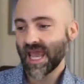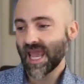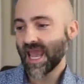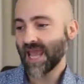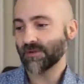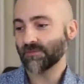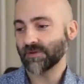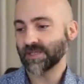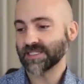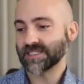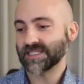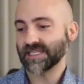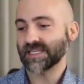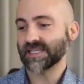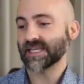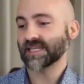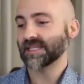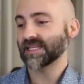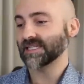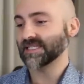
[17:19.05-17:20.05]
and we see
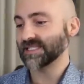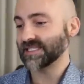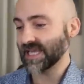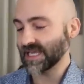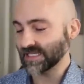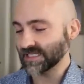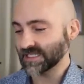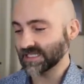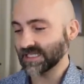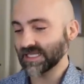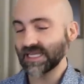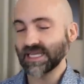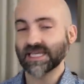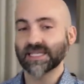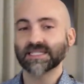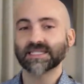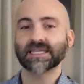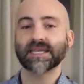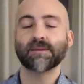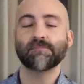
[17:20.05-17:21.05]
that the density
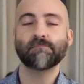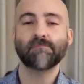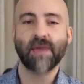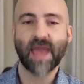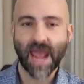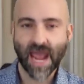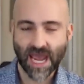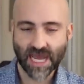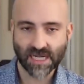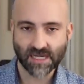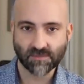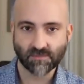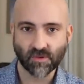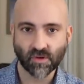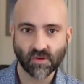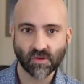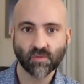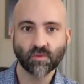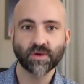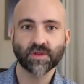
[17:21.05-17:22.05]
is
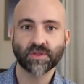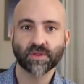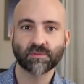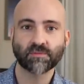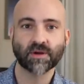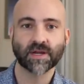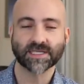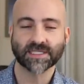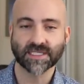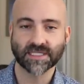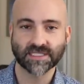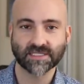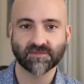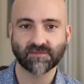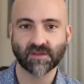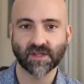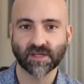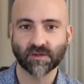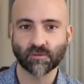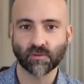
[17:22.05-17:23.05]
compatible with the presence
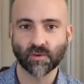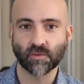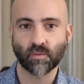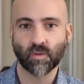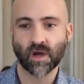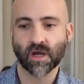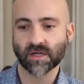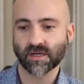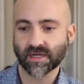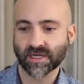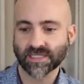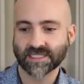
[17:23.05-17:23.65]
of liquid water.